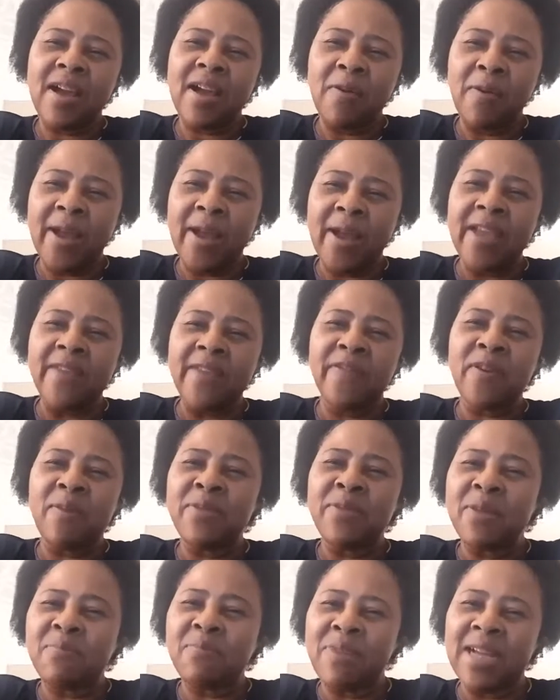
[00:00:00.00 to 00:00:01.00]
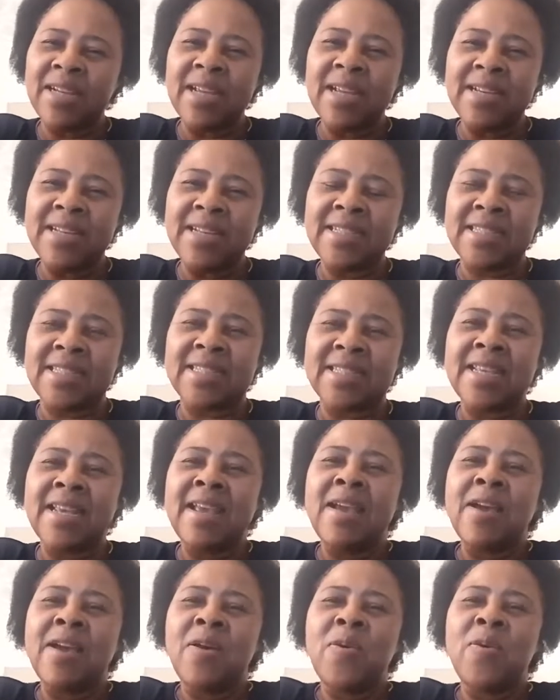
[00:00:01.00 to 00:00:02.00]
away from the panelists
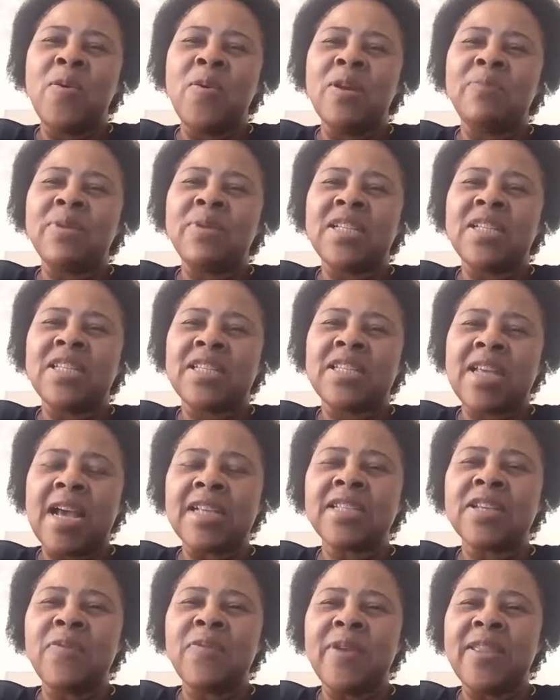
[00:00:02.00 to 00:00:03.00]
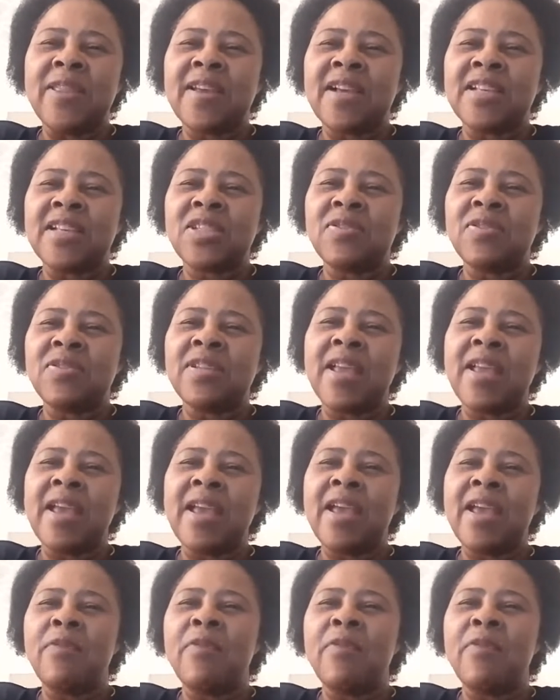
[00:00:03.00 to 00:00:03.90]
who will be discussing with us today.